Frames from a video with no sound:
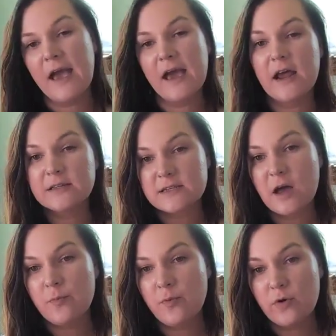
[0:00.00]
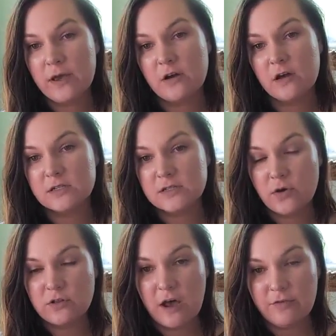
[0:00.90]
And at some point on a
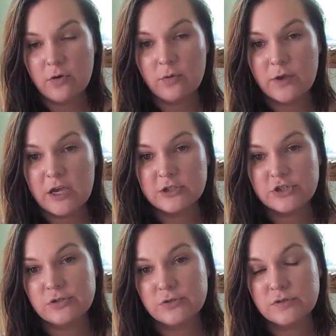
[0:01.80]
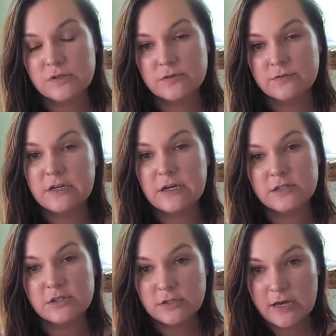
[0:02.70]
soul level, we choose to re
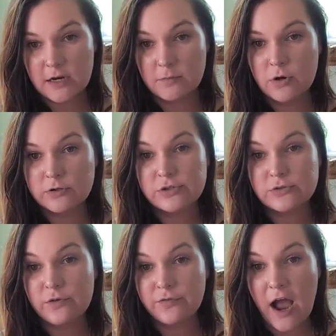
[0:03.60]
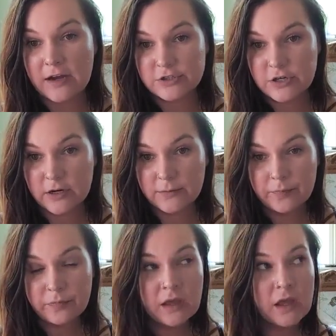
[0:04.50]
enter that emotional fracture.
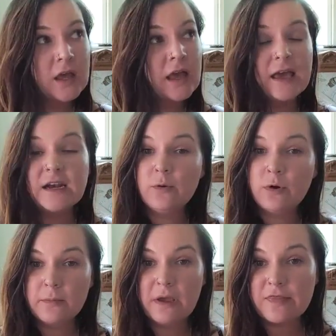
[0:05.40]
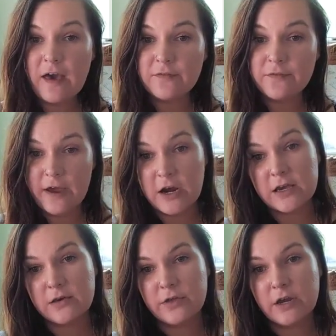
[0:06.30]
And I want to make that
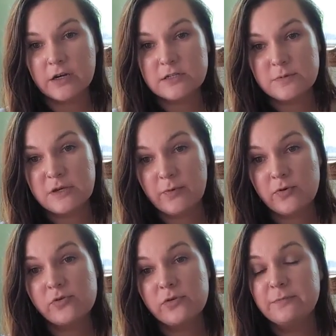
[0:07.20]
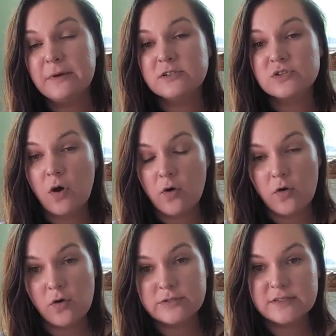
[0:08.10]
very clear to people who have been
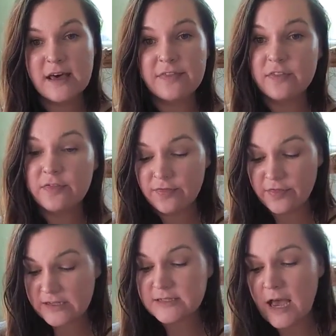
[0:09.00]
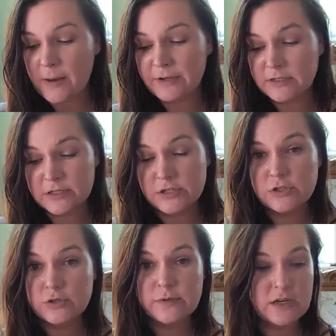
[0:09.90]
told that this happened to
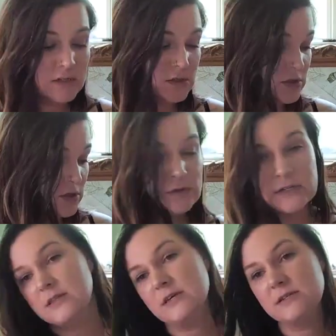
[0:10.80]
you because you did